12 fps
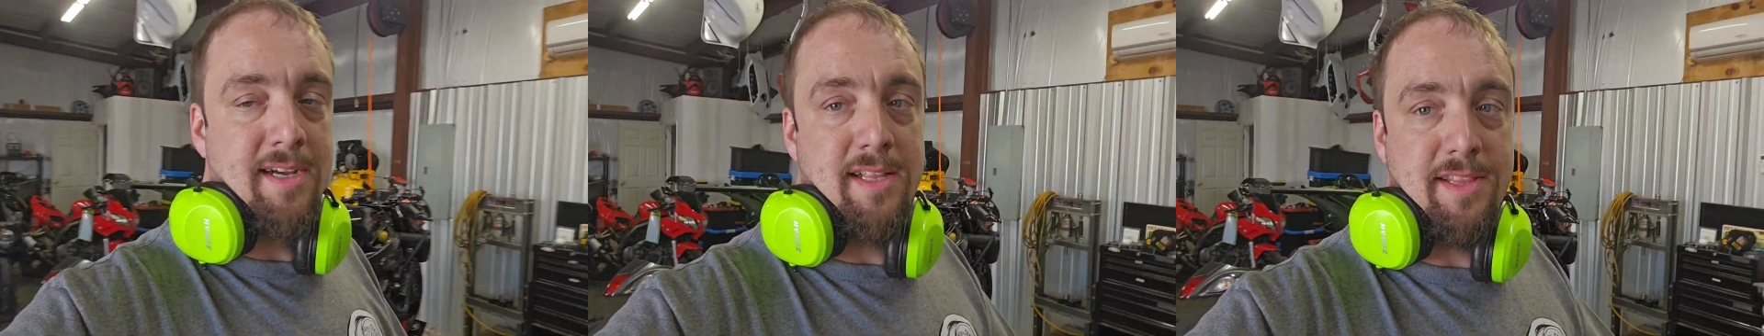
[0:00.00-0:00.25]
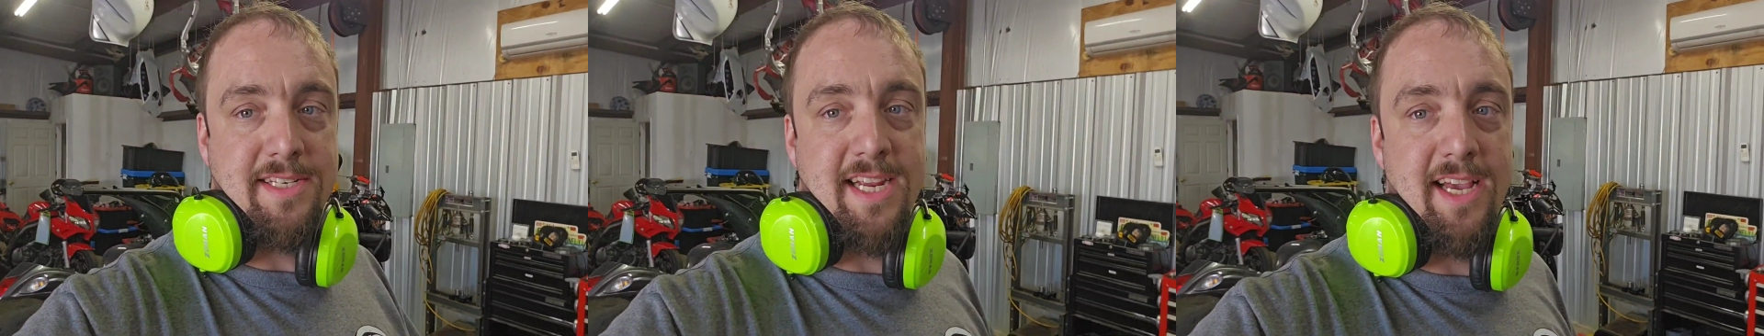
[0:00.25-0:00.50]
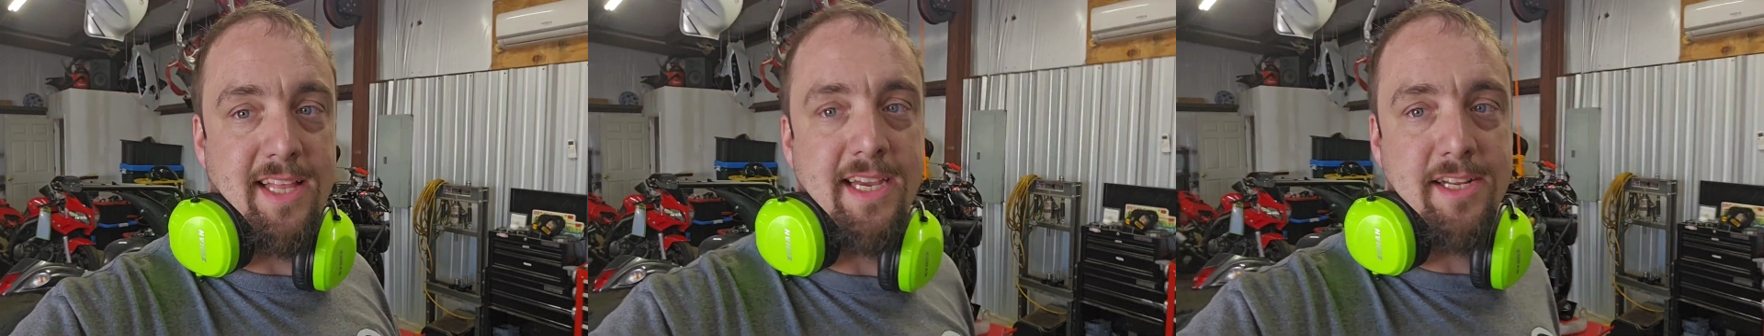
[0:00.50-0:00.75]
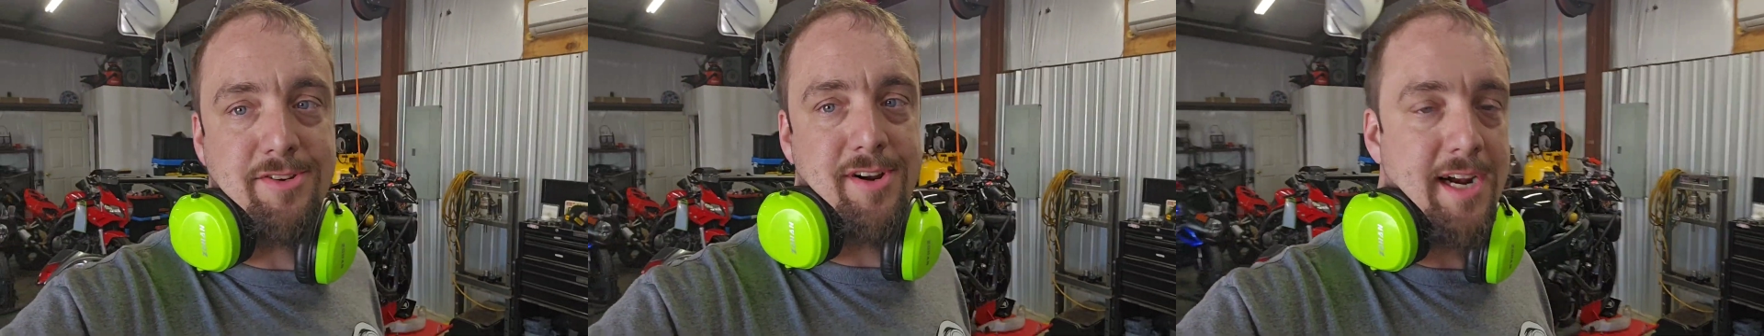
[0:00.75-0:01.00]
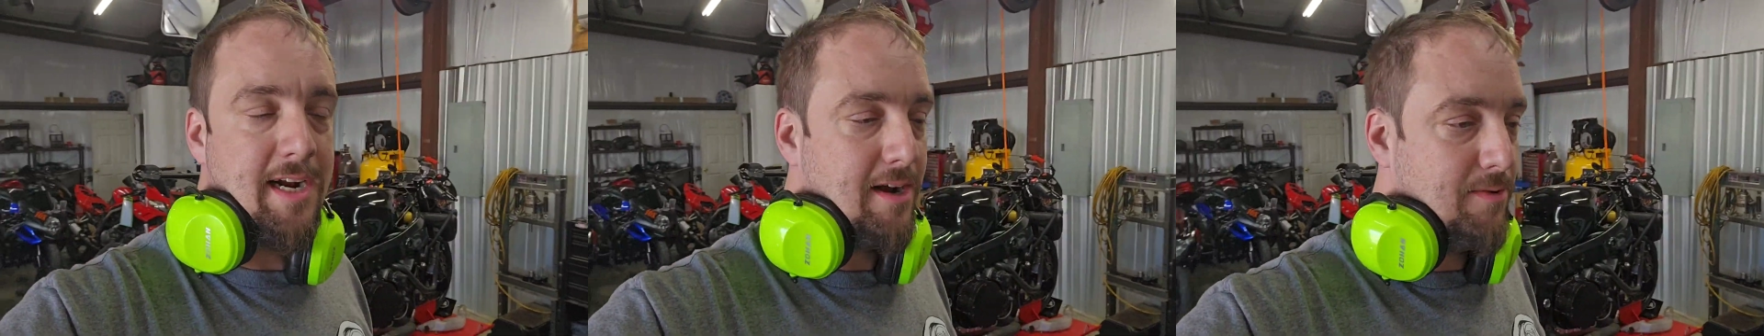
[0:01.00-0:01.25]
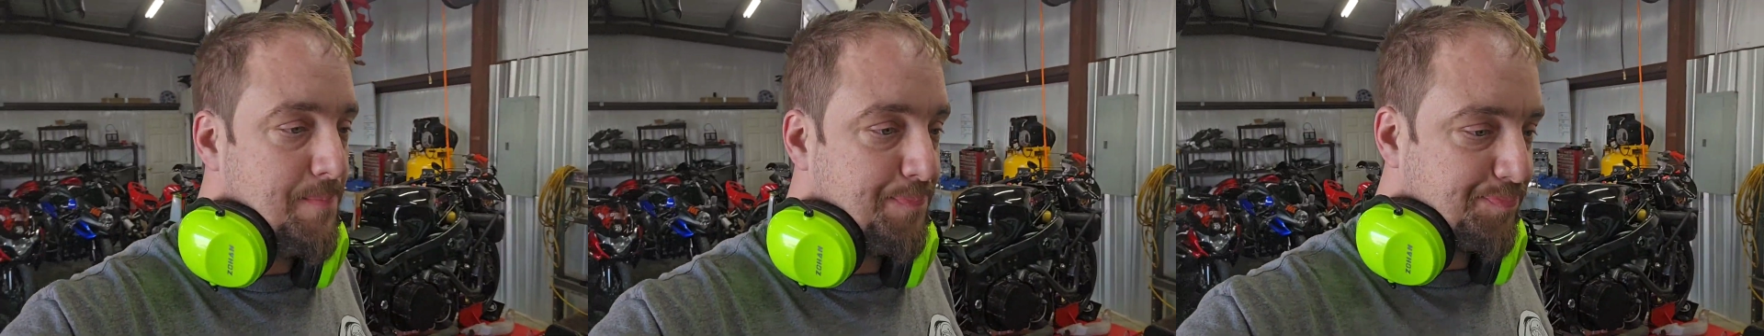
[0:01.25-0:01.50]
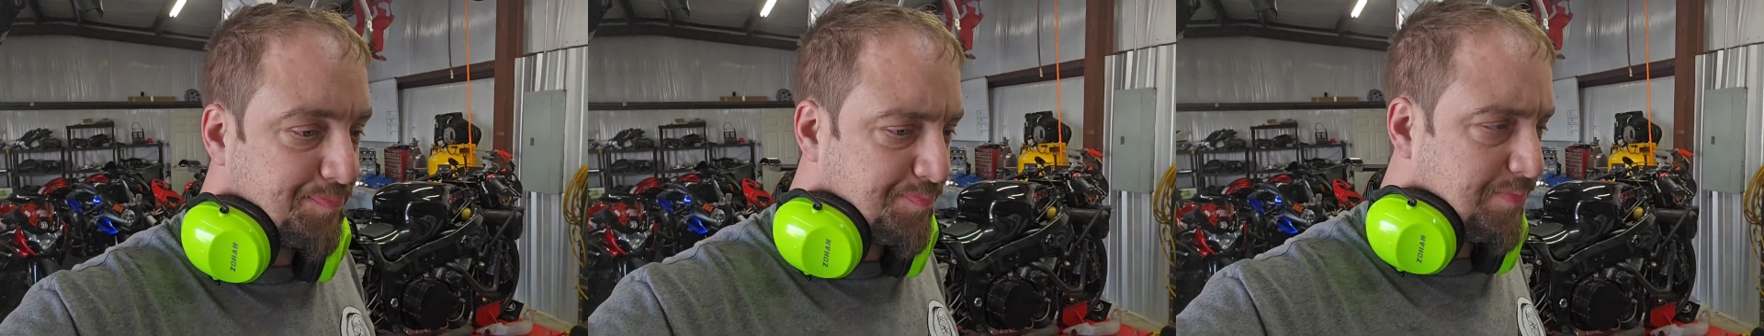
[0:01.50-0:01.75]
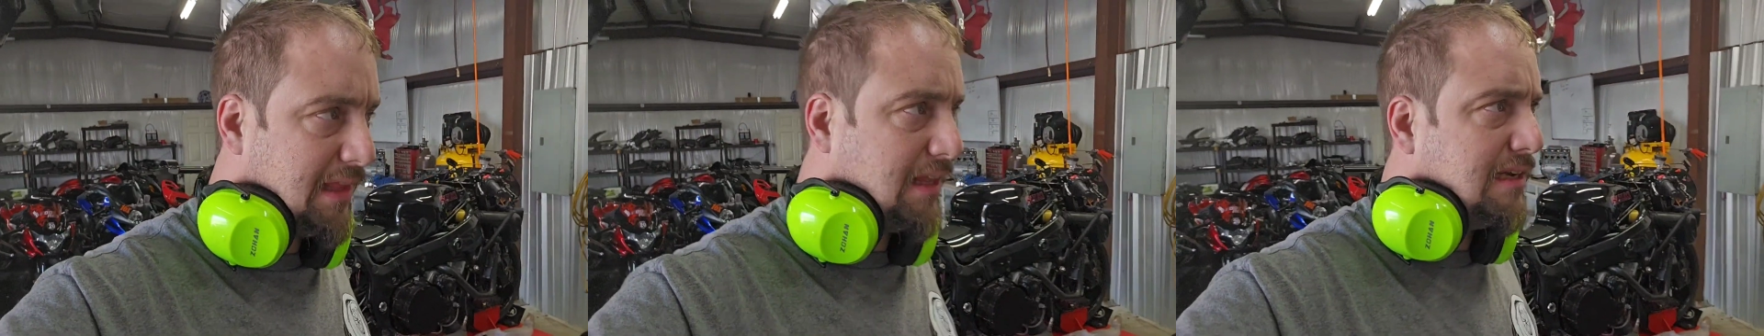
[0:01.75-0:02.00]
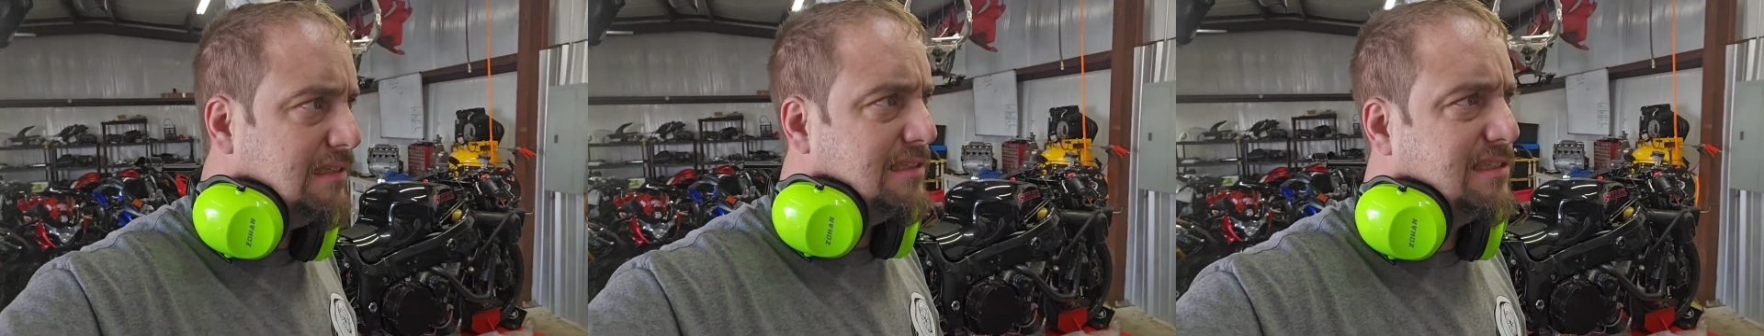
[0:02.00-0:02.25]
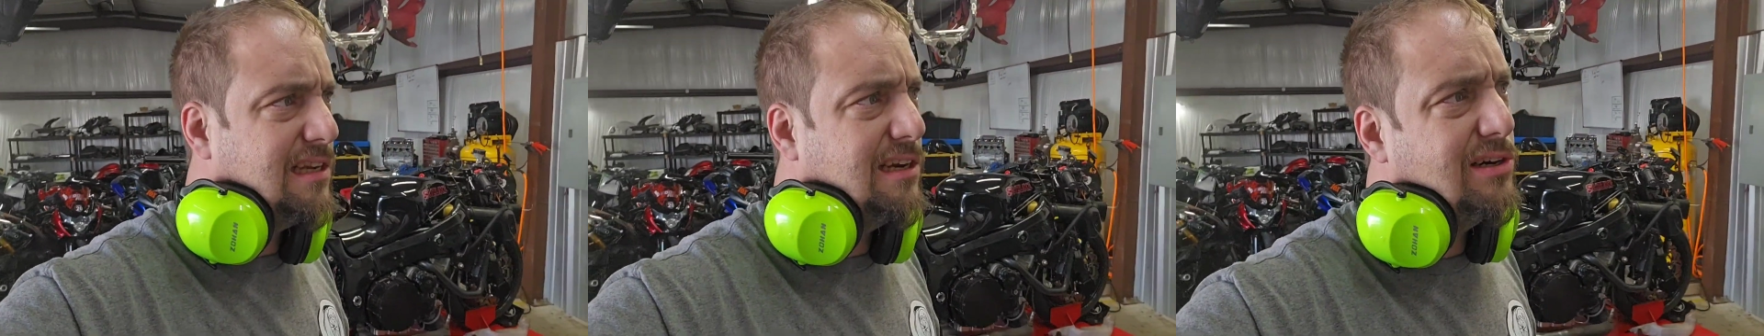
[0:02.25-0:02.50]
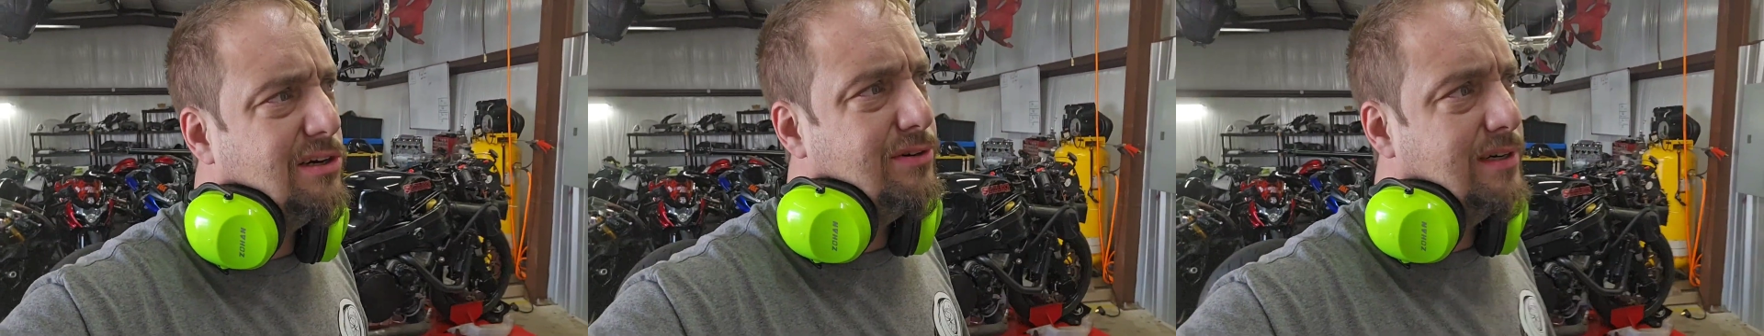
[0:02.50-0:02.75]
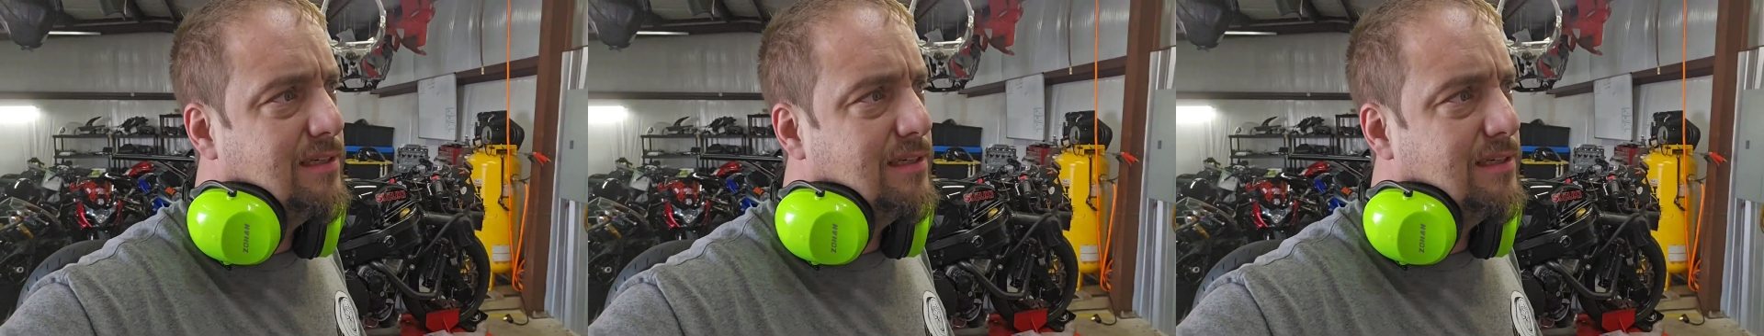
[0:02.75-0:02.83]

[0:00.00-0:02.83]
the tail hits right now. So,